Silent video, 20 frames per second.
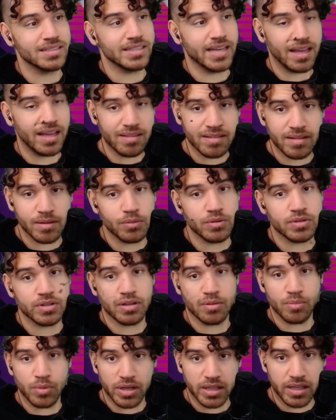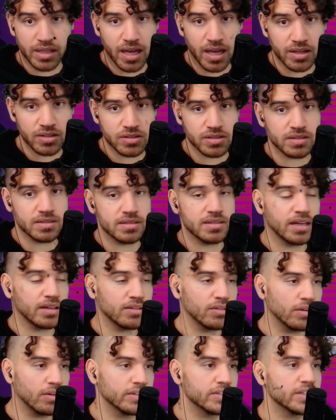yes, it was a communications
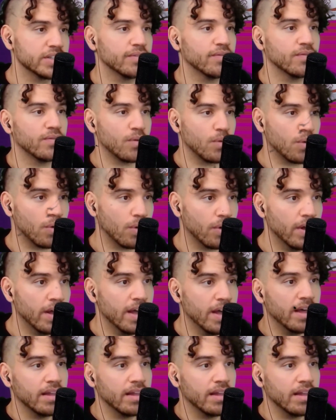technology for